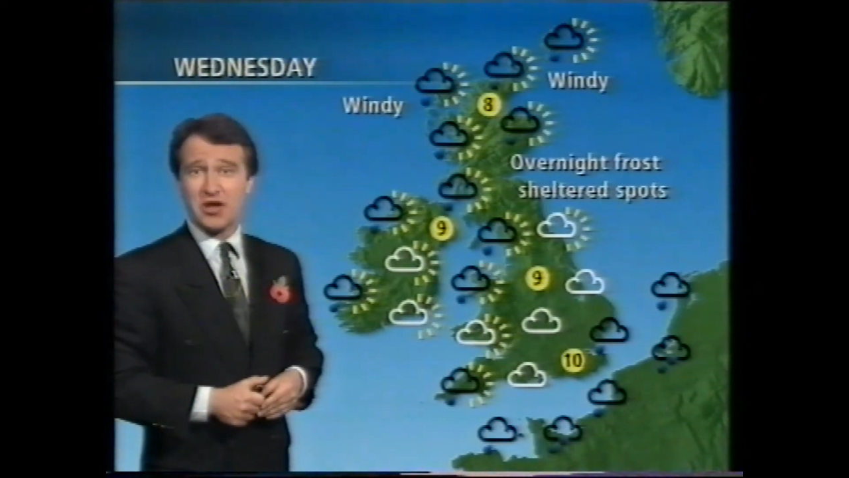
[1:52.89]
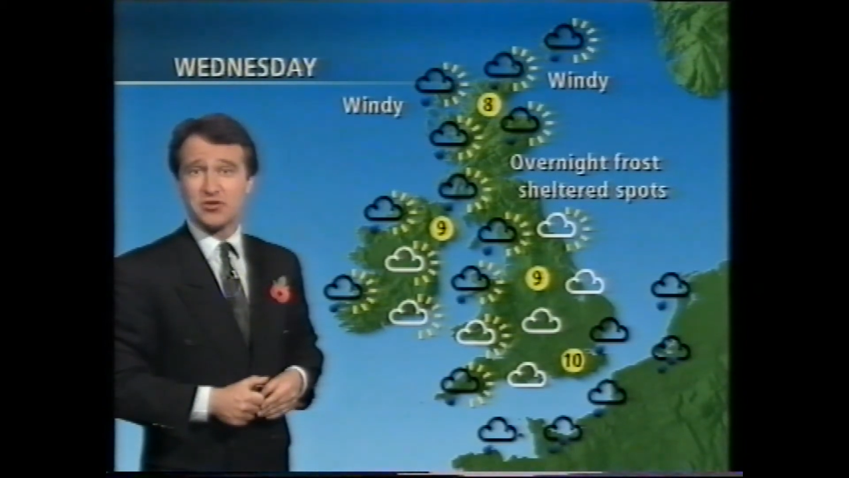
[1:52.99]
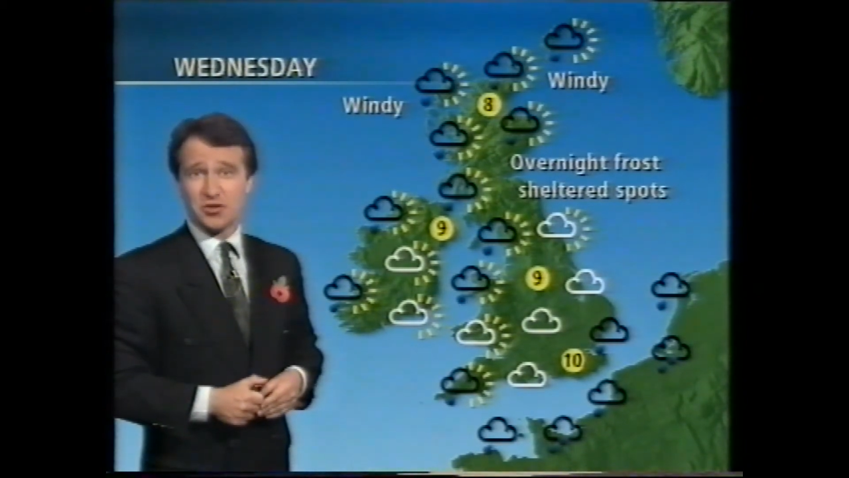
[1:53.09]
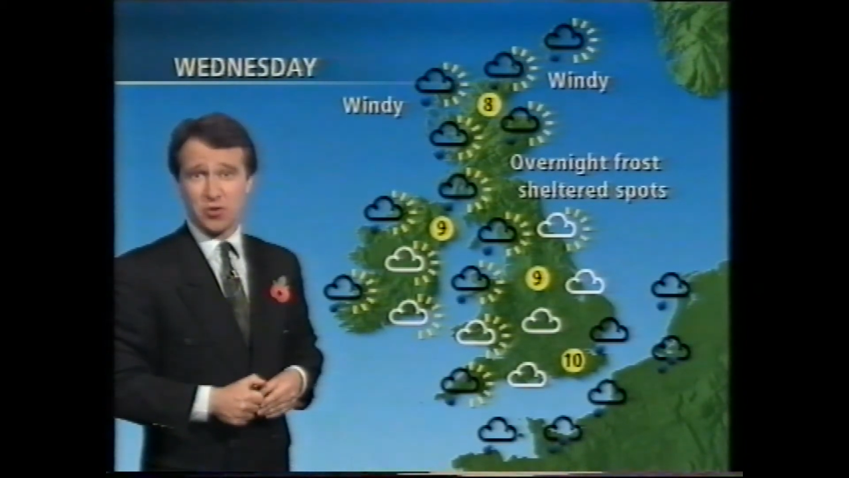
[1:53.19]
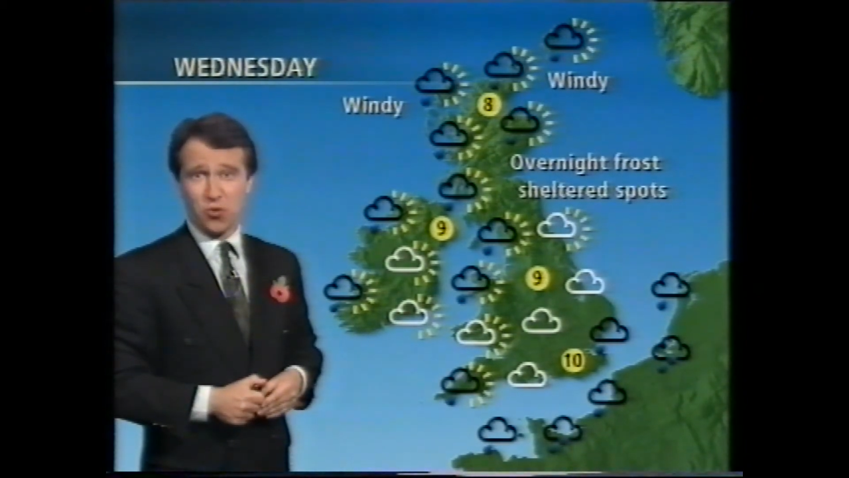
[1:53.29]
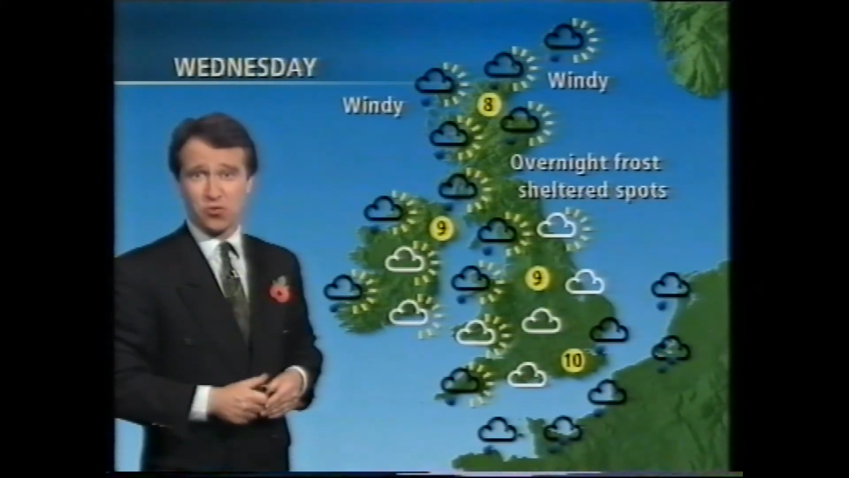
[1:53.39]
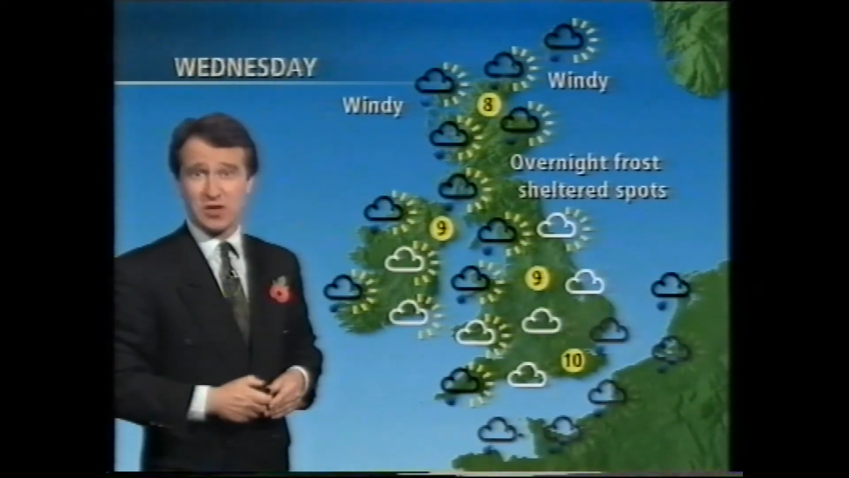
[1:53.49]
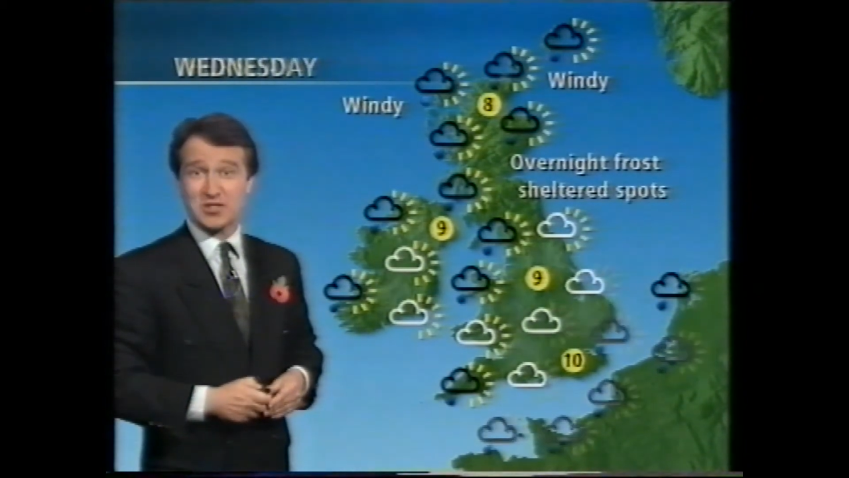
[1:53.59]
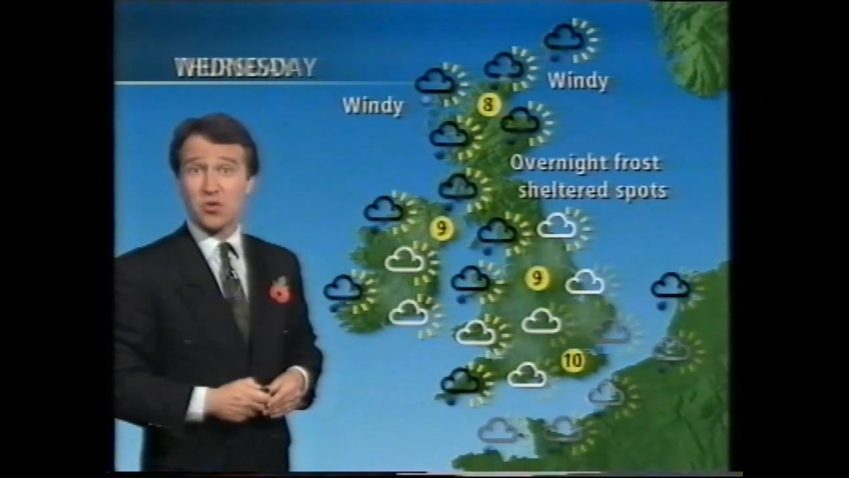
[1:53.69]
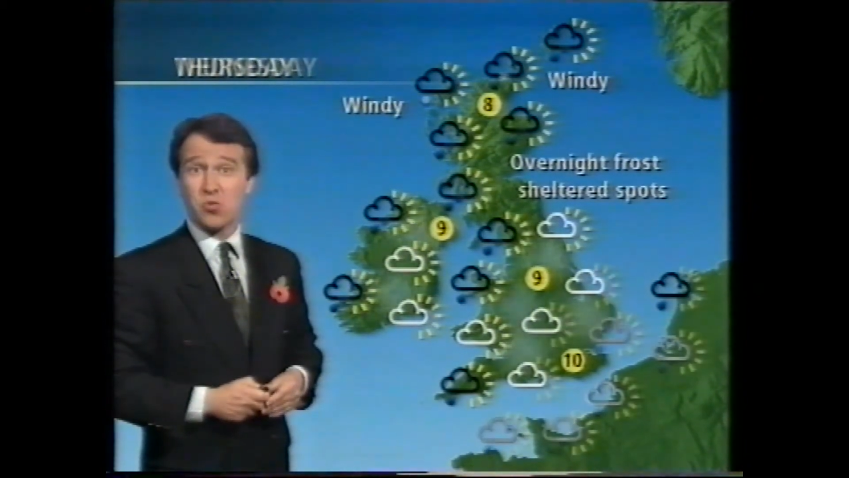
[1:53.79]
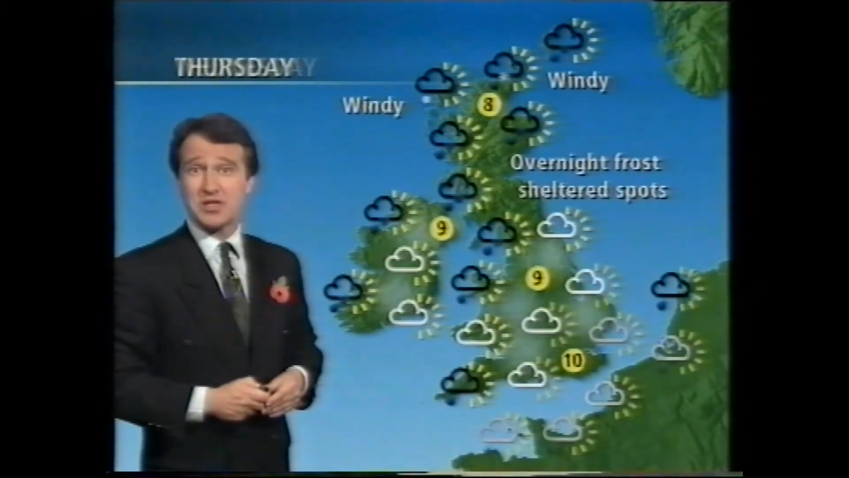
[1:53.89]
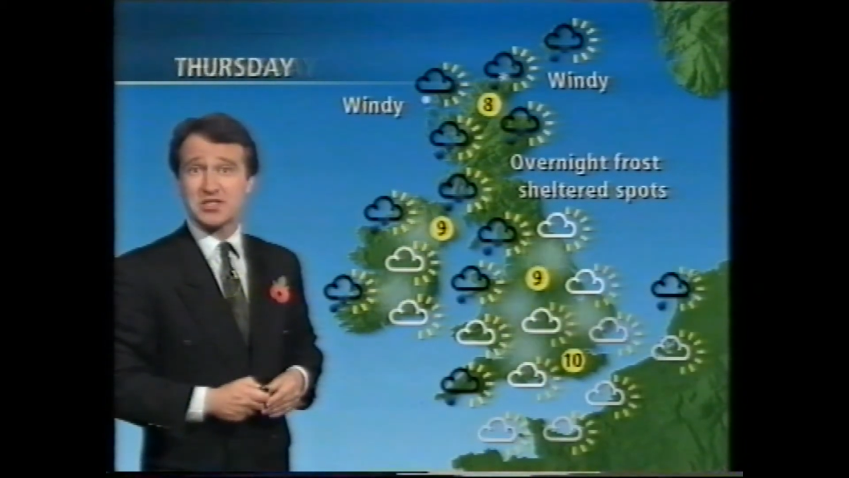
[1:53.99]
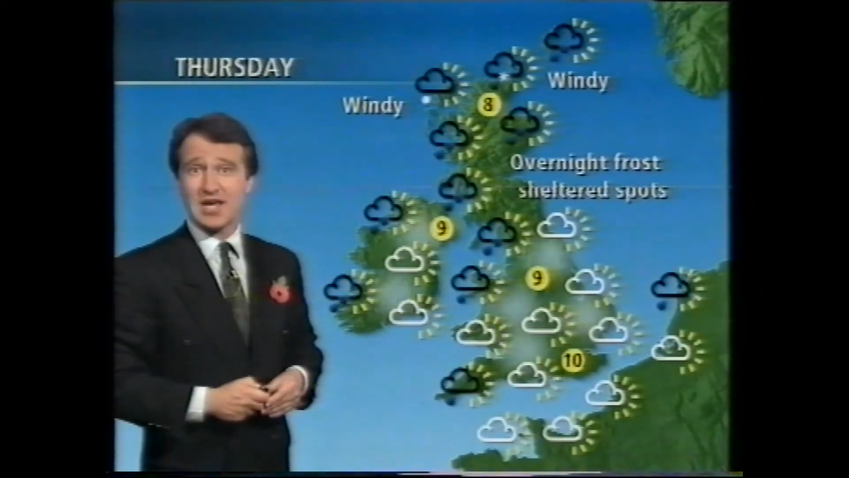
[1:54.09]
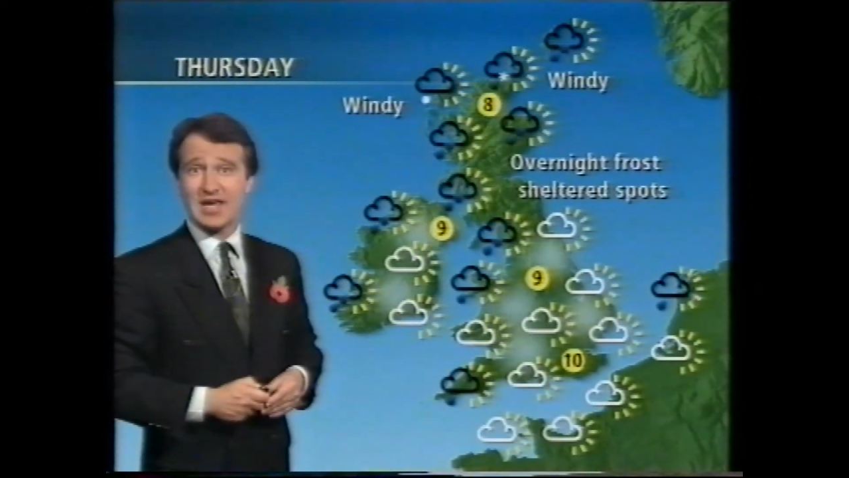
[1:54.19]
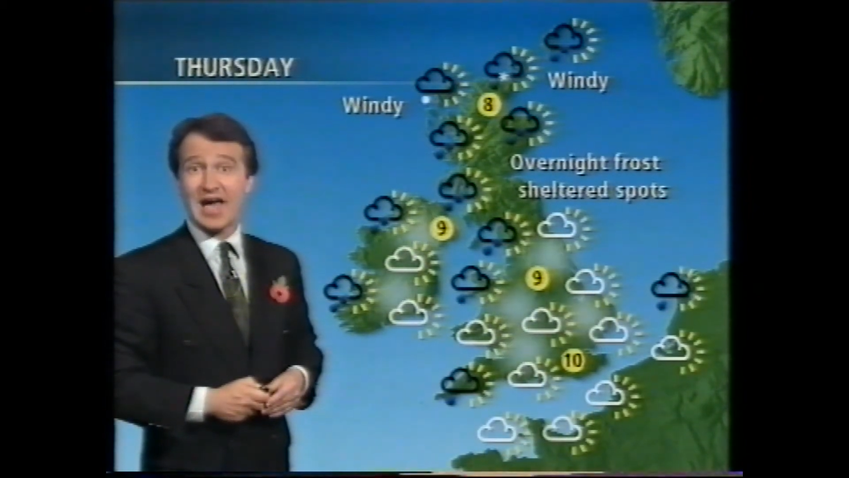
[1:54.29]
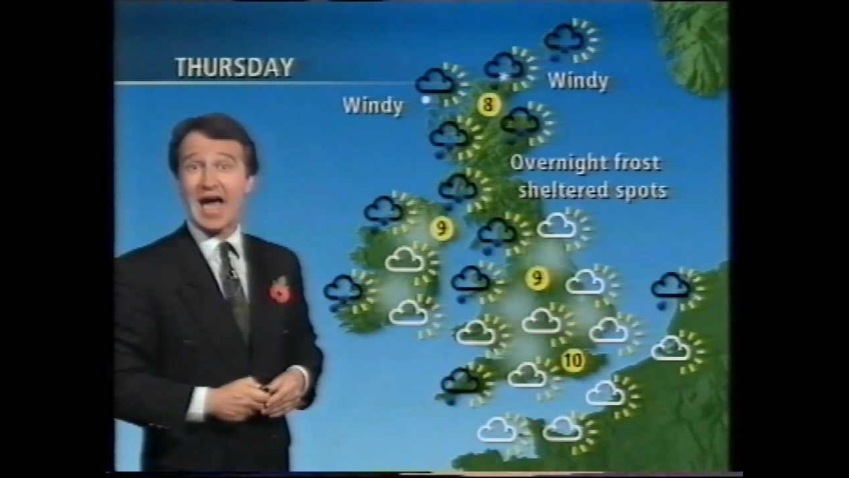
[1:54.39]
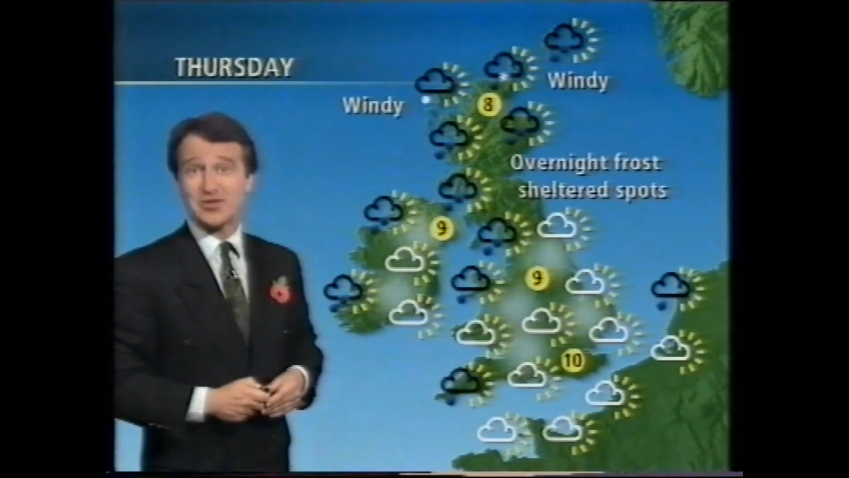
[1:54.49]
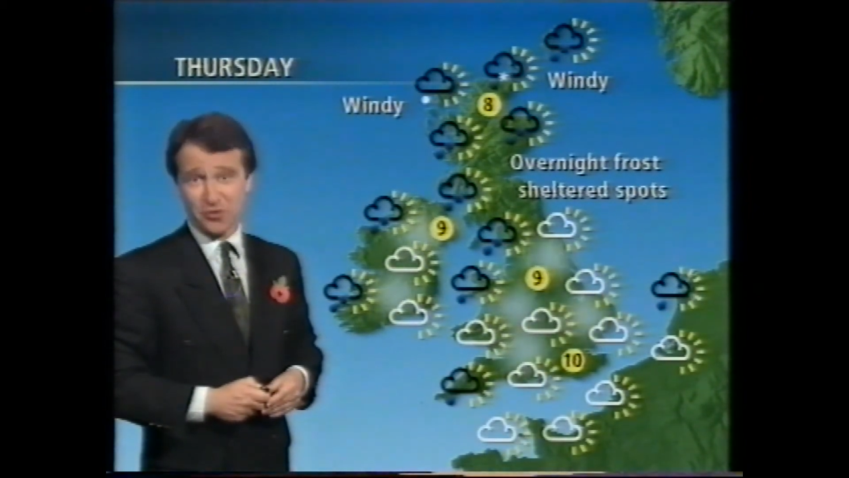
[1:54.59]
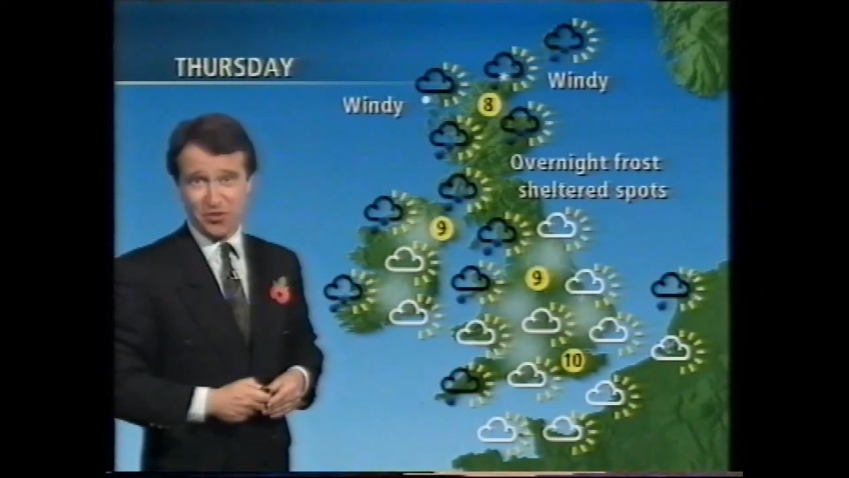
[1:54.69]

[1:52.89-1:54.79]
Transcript: to the northwest on Wednesday and on